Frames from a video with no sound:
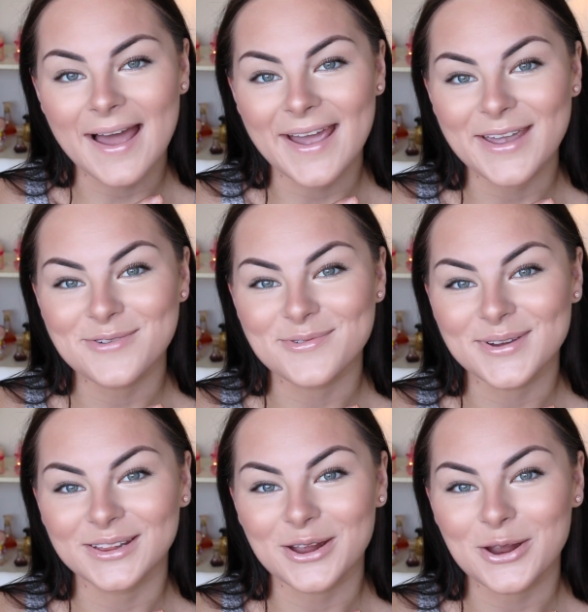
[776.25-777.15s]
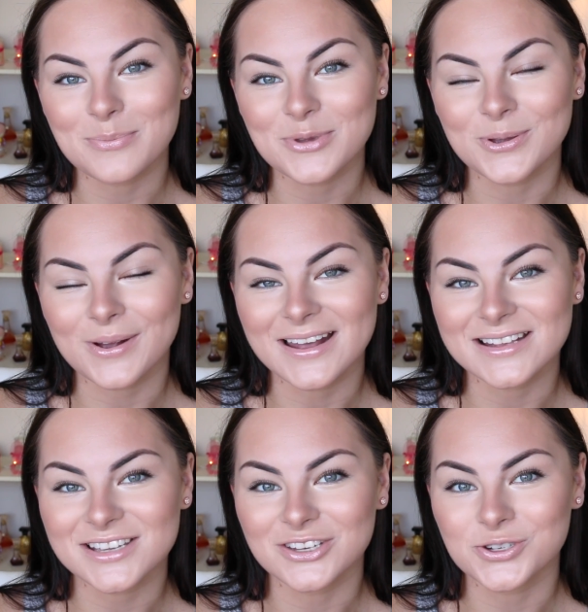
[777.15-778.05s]
I really hope you
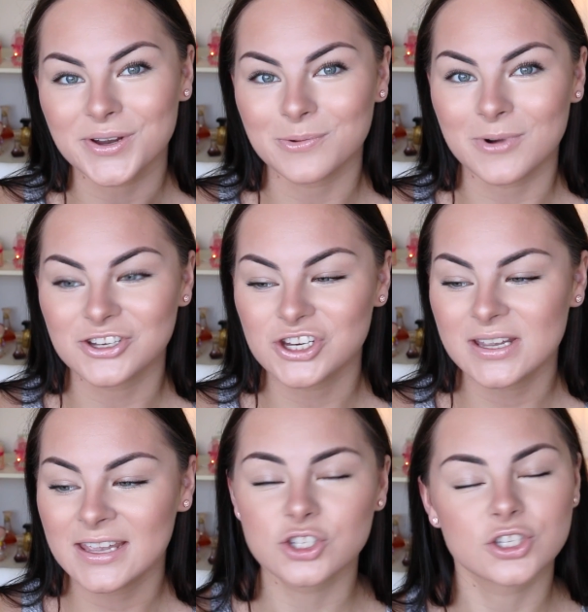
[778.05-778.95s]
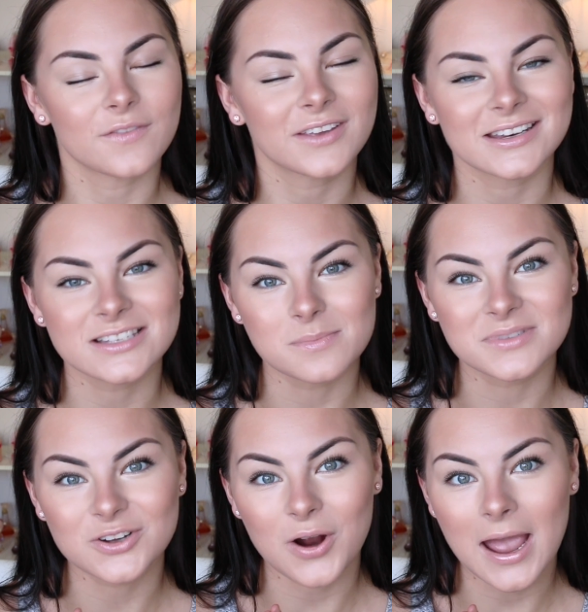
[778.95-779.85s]
guys enjoyed watching. Don't forget to
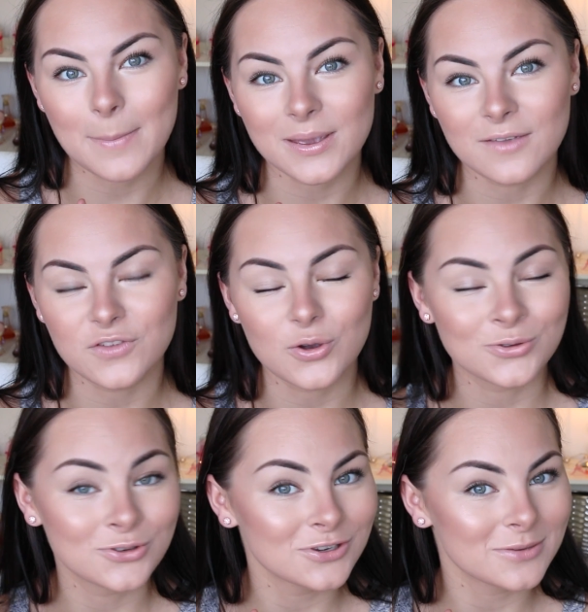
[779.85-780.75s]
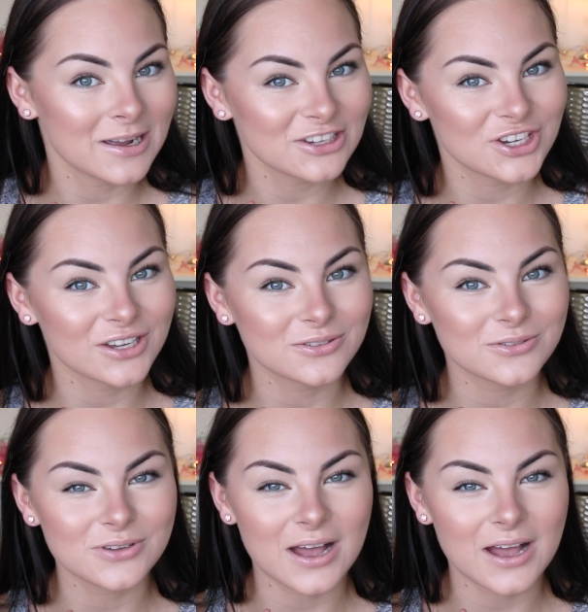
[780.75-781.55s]
subscribe if you're new to my channel.